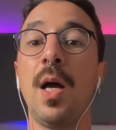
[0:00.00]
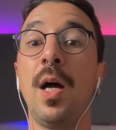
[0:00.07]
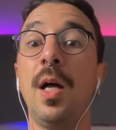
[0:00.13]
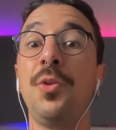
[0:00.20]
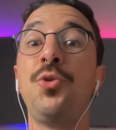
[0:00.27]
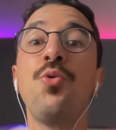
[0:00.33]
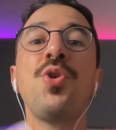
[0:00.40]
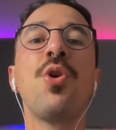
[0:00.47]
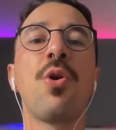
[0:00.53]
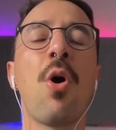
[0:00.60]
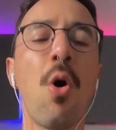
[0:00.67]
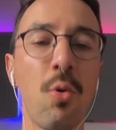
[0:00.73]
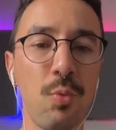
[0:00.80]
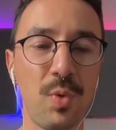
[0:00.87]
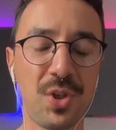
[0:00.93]
do your
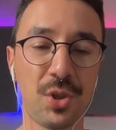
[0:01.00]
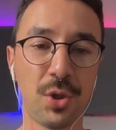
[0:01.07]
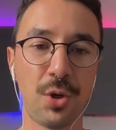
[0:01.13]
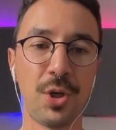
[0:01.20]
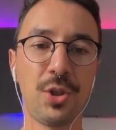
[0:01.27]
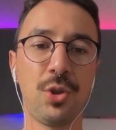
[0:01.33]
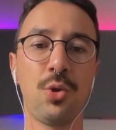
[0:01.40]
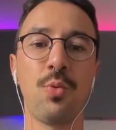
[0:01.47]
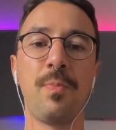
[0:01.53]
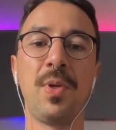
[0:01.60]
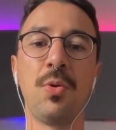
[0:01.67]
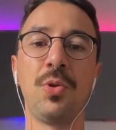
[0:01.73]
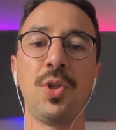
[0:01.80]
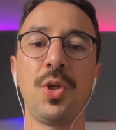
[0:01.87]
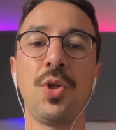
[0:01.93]
own research to
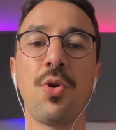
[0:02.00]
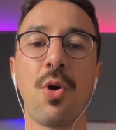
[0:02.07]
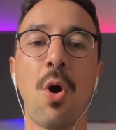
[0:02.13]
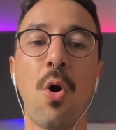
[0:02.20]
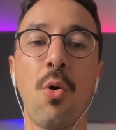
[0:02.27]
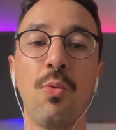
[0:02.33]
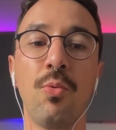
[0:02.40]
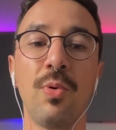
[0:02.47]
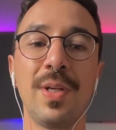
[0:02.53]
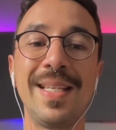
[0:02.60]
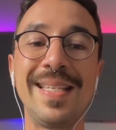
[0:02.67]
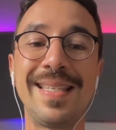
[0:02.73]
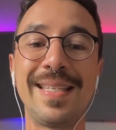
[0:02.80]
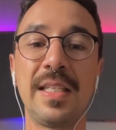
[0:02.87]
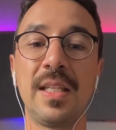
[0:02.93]
build your own
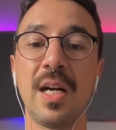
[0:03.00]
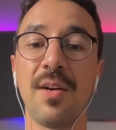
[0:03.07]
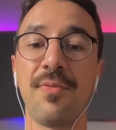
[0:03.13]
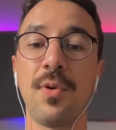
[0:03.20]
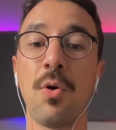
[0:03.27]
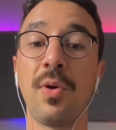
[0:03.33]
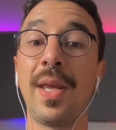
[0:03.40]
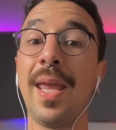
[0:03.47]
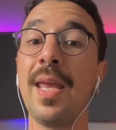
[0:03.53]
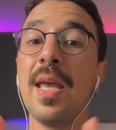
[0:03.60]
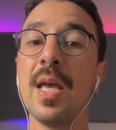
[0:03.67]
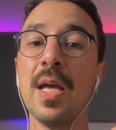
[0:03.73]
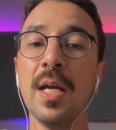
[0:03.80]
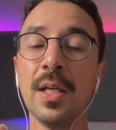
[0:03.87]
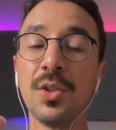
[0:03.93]
stuff, okay?
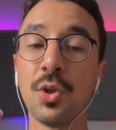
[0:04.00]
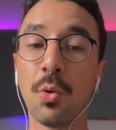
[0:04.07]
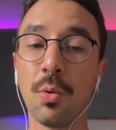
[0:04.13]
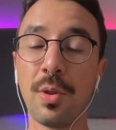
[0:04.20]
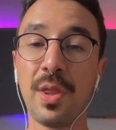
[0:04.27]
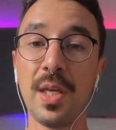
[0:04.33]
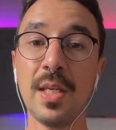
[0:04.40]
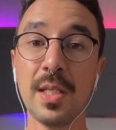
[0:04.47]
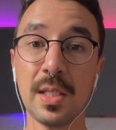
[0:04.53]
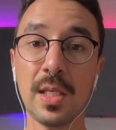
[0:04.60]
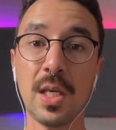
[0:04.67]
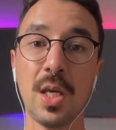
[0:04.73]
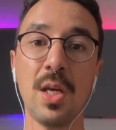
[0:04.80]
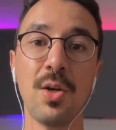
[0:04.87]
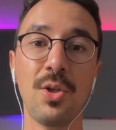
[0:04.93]
So this
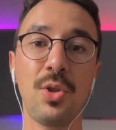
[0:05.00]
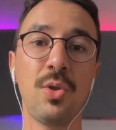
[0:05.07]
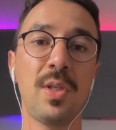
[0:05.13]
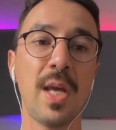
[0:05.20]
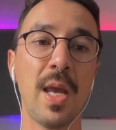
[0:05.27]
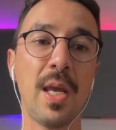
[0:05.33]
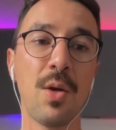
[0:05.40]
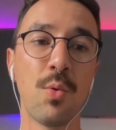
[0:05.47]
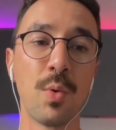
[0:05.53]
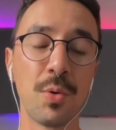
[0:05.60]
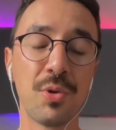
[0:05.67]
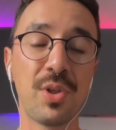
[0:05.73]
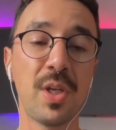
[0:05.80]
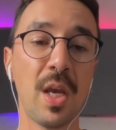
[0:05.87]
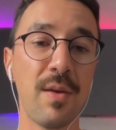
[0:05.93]
here today will
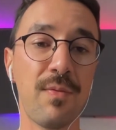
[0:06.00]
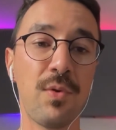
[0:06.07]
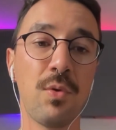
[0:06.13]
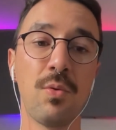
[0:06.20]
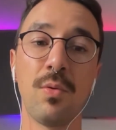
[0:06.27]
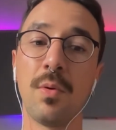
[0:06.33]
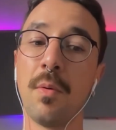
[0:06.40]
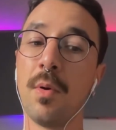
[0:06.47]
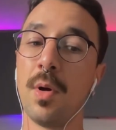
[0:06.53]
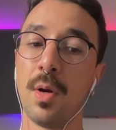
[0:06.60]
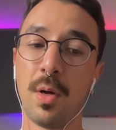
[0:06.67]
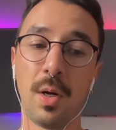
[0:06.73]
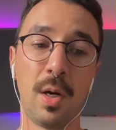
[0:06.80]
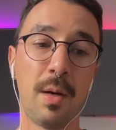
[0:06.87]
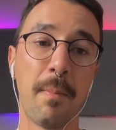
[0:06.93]
save you
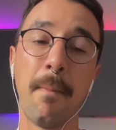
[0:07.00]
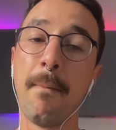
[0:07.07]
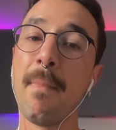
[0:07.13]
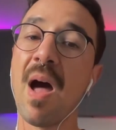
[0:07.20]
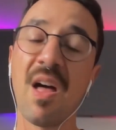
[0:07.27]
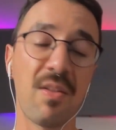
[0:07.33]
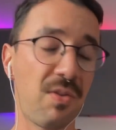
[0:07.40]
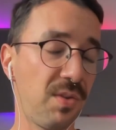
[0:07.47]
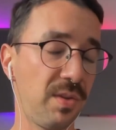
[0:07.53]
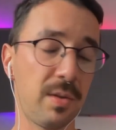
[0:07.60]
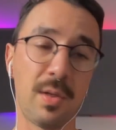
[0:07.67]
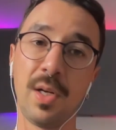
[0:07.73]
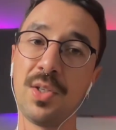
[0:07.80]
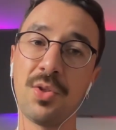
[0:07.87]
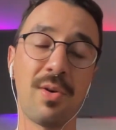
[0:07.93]
months,
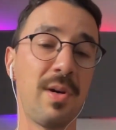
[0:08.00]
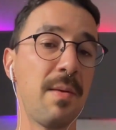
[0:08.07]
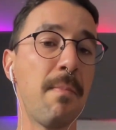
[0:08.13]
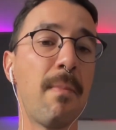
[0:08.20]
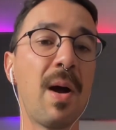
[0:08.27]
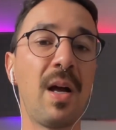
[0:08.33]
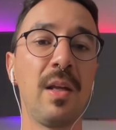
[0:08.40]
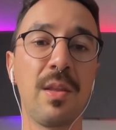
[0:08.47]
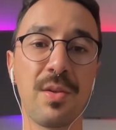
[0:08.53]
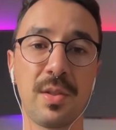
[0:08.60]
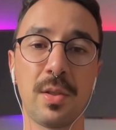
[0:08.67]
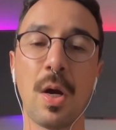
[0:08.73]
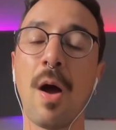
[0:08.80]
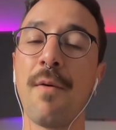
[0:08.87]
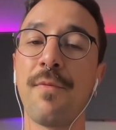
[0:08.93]
literally months
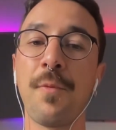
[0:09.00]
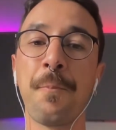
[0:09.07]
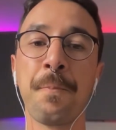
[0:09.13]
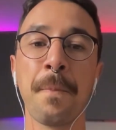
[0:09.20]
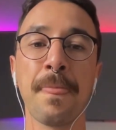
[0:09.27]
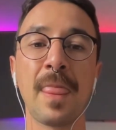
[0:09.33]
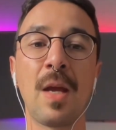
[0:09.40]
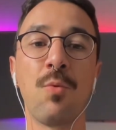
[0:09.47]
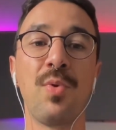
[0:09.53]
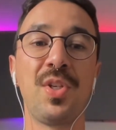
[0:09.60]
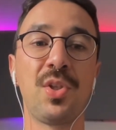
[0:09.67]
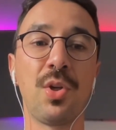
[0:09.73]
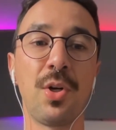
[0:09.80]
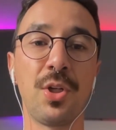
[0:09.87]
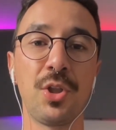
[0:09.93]
of
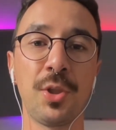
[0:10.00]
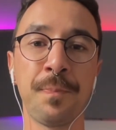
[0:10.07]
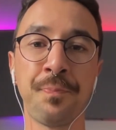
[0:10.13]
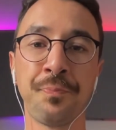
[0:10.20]
research.